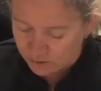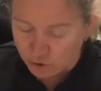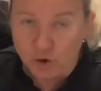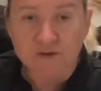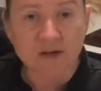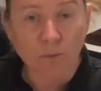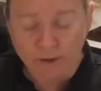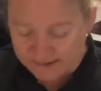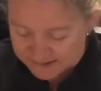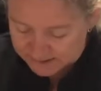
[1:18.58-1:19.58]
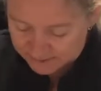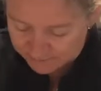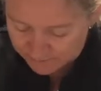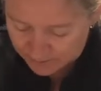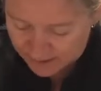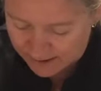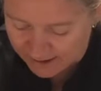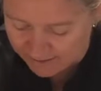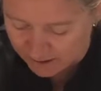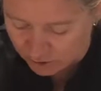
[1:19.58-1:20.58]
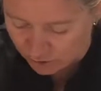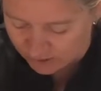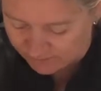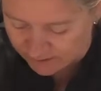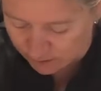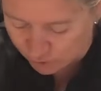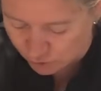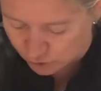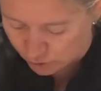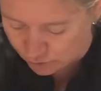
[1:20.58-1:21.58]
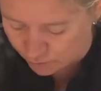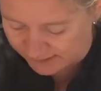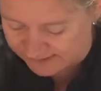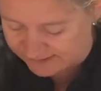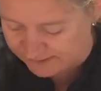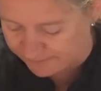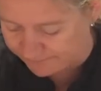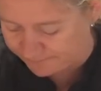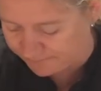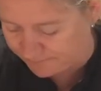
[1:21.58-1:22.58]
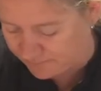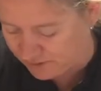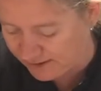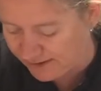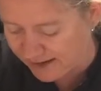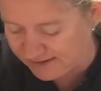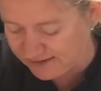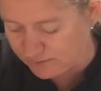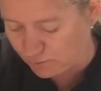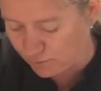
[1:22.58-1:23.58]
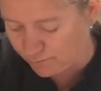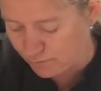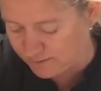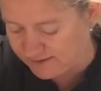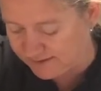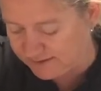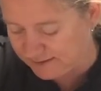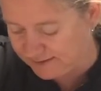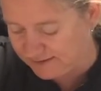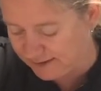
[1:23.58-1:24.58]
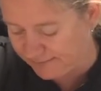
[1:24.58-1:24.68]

Use a whisk, and then you give it a good old whisk to a nice smooth consistency.